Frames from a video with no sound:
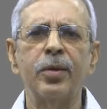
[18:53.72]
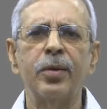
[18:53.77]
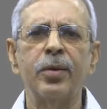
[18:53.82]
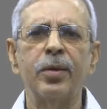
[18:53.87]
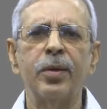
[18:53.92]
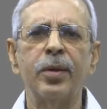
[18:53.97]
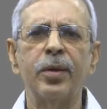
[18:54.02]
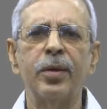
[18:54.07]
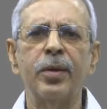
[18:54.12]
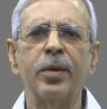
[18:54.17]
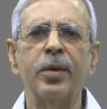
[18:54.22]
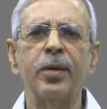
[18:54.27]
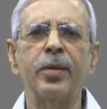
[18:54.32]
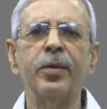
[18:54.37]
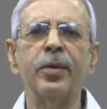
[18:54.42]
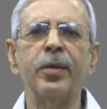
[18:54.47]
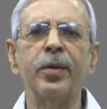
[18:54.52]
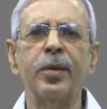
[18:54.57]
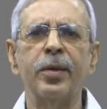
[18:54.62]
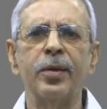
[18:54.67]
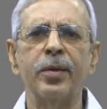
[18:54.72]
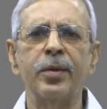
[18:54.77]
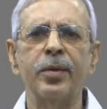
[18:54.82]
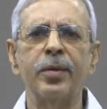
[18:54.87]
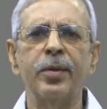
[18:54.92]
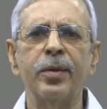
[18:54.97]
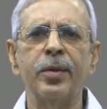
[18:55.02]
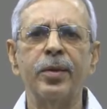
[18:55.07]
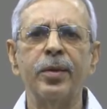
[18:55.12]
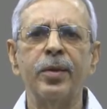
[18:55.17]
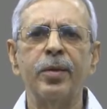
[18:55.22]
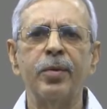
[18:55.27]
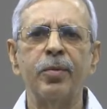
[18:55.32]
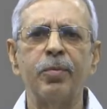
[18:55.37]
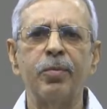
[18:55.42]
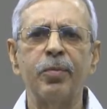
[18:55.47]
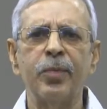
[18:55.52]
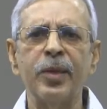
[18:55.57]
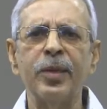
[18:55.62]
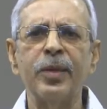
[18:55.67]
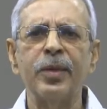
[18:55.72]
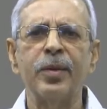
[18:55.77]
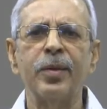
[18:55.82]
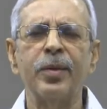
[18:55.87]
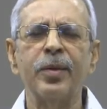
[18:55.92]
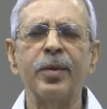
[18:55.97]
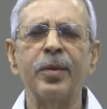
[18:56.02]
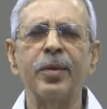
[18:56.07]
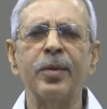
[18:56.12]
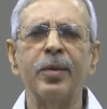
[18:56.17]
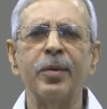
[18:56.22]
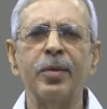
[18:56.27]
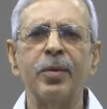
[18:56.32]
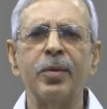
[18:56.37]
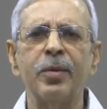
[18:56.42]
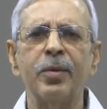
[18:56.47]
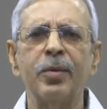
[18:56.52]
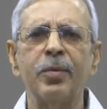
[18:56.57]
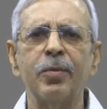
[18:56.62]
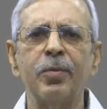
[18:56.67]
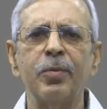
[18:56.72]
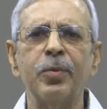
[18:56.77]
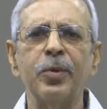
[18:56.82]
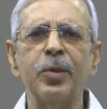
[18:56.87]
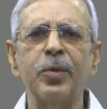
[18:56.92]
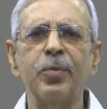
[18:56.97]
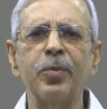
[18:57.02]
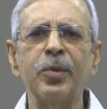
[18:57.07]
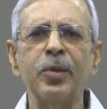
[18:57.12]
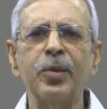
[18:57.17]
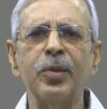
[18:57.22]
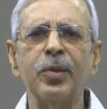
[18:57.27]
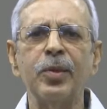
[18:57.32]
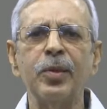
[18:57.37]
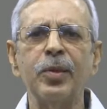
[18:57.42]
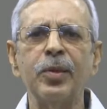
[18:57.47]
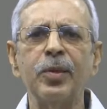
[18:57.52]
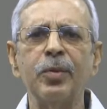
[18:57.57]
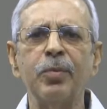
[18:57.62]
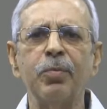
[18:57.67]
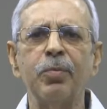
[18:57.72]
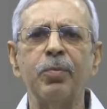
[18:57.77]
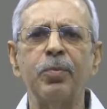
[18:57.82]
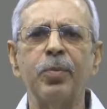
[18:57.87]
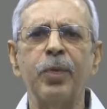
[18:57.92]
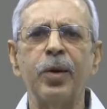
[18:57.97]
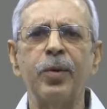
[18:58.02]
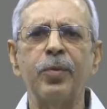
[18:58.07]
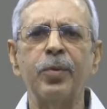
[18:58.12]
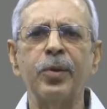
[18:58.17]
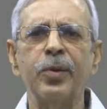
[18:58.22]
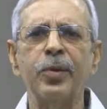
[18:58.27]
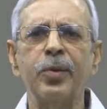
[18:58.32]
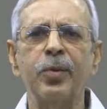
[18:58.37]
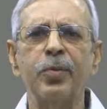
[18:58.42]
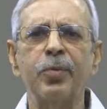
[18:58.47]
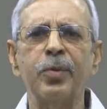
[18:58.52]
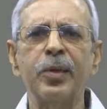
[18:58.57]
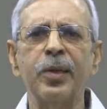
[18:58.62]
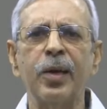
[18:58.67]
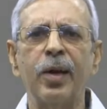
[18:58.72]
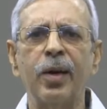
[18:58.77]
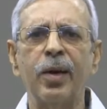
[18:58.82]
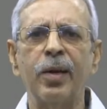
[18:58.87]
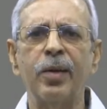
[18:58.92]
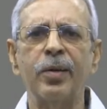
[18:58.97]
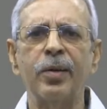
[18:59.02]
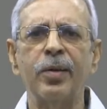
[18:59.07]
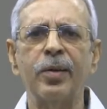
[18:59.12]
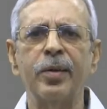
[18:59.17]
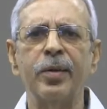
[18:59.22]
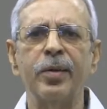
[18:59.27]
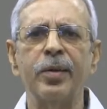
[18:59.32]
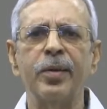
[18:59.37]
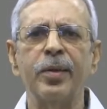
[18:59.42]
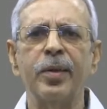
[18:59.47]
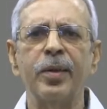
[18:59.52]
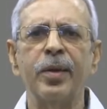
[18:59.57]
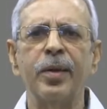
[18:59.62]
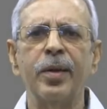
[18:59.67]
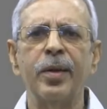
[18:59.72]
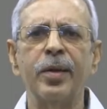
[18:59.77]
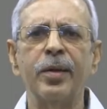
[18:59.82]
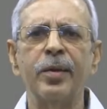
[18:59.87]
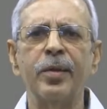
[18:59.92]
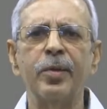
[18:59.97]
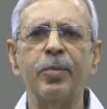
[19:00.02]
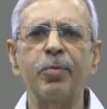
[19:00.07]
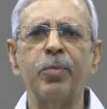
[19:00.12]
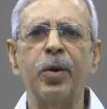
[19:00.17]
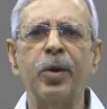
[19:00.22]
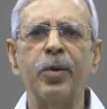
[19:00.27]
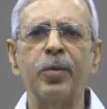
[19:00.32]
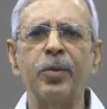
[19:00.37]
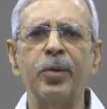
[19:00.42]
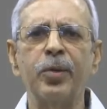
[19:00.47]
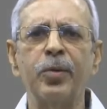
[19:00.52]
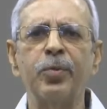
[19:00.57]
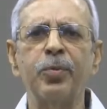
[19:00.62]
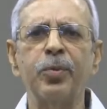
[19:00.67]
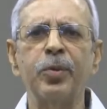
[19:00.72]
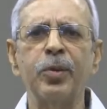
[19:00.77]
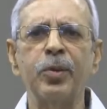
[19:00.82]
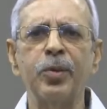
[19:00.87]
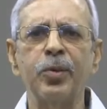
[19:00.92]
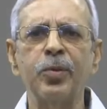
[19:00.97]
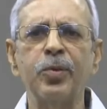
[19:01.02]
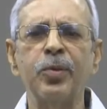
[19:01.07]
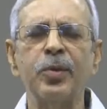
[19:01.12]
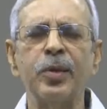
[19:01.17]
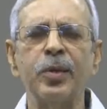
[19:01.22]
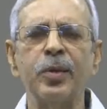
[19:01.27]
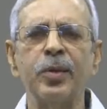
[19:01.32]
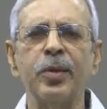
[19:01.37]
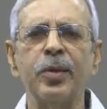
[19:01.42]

and ahankar. Man, which means the power of the heart and the power of intuition.